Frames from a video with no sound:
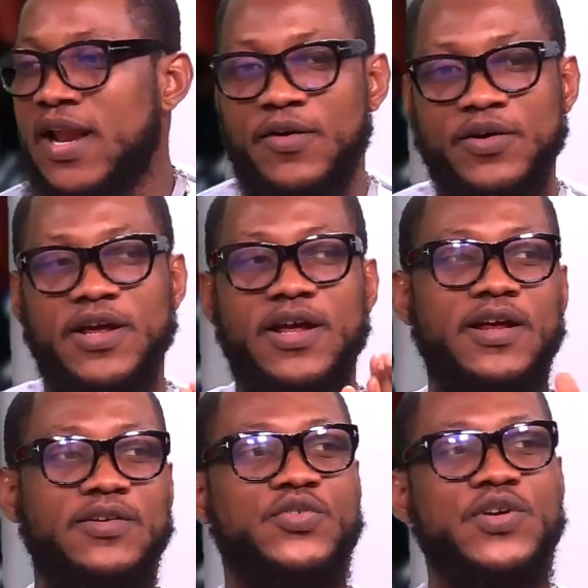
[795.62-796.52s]
Now,
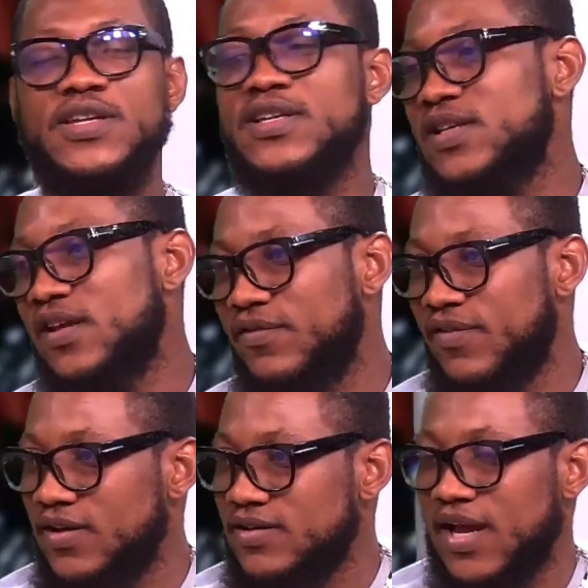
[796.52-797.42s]
during this
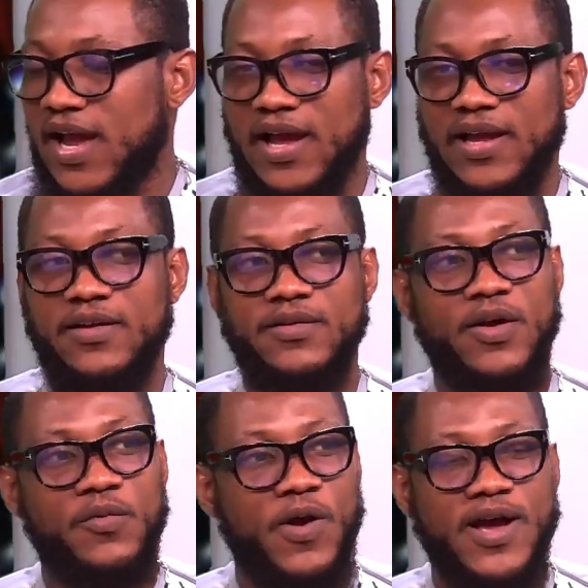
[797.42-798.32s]
event,
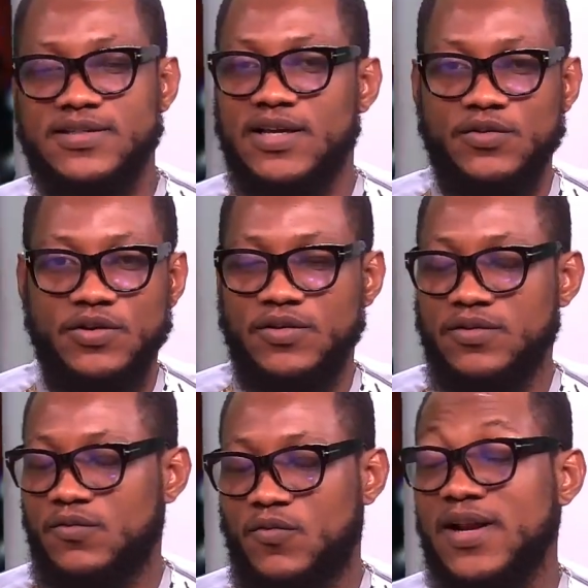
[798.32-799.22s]
quite
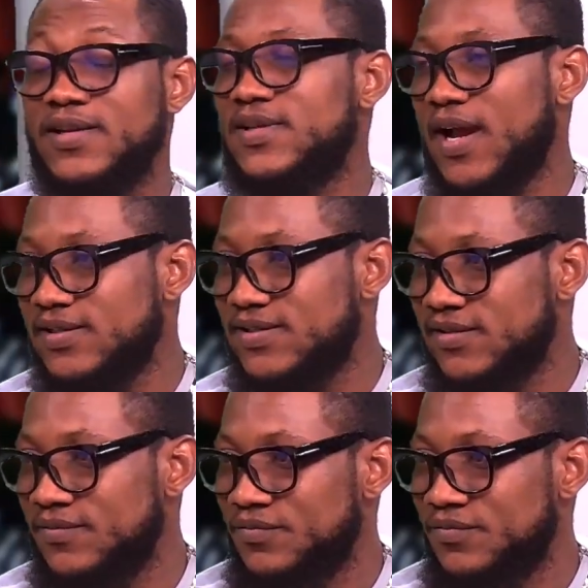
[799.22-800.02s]
a sight,